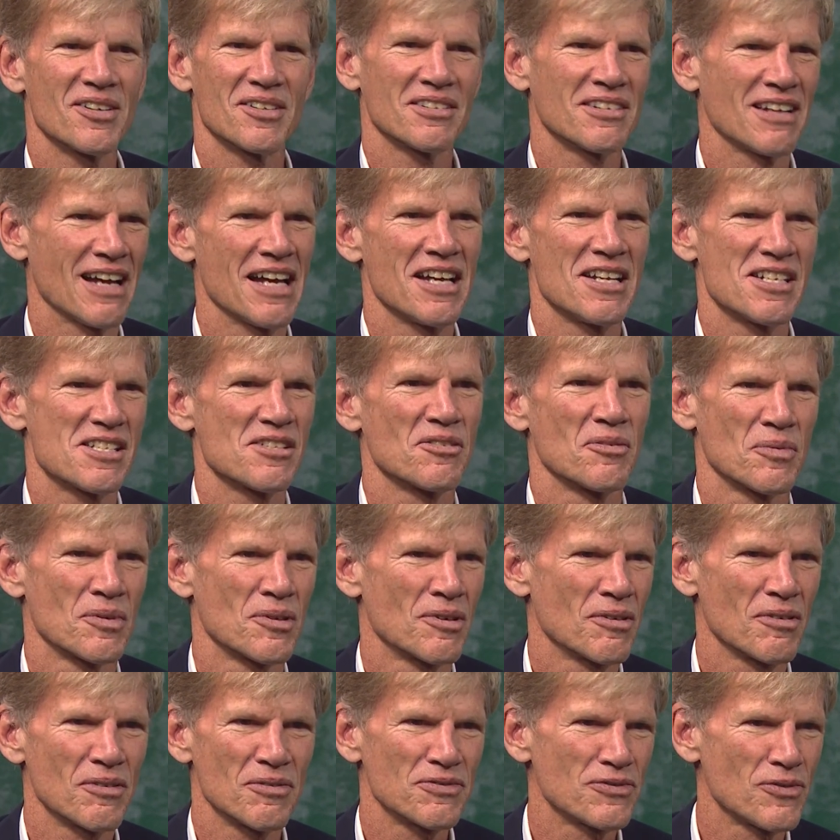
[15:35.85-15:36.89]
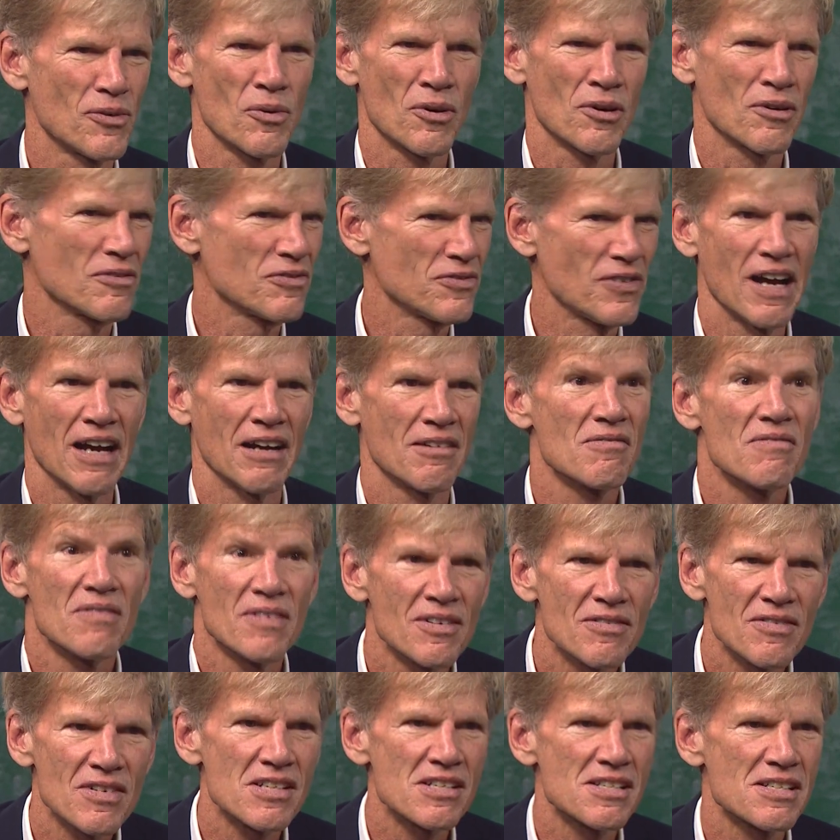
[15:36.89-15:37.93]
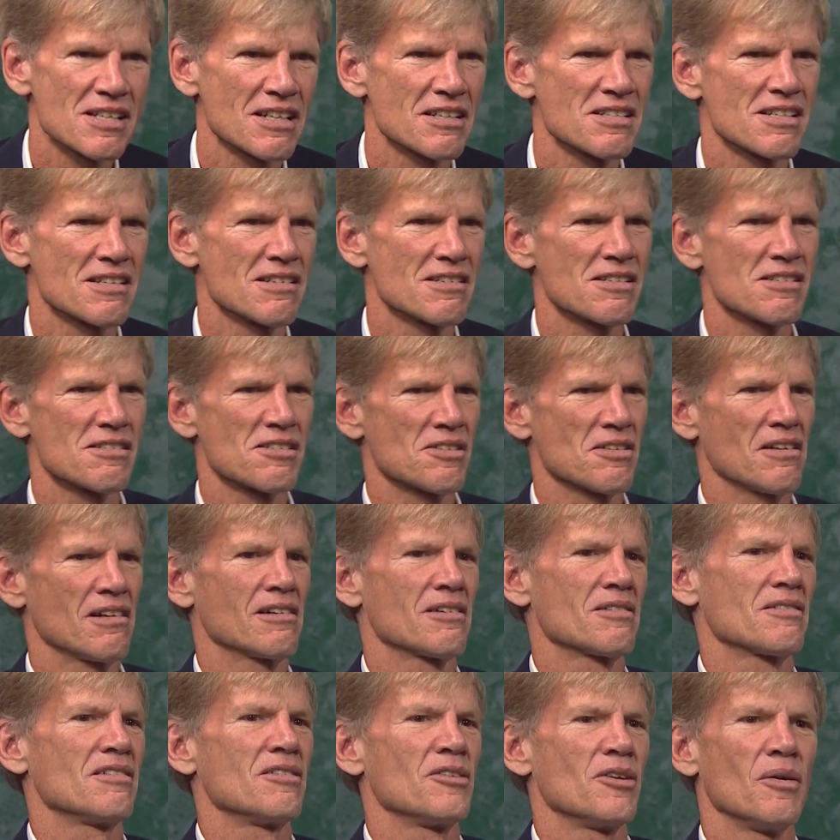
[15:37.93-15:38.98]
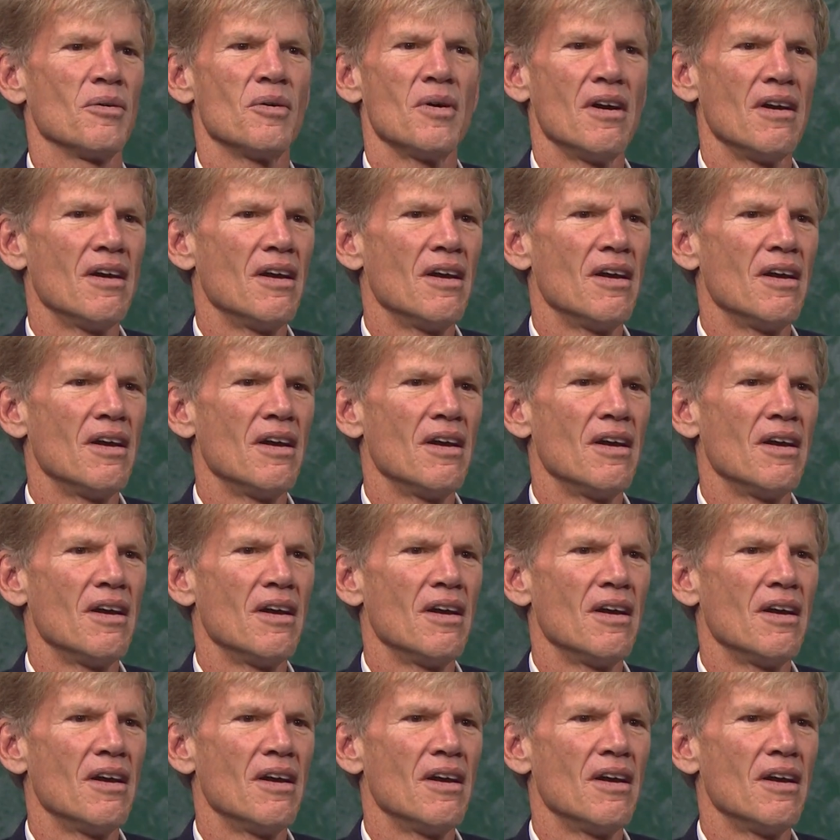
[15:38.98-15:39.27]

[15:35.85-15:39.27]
guys that were 4 or 5, even 6 inches taller than you.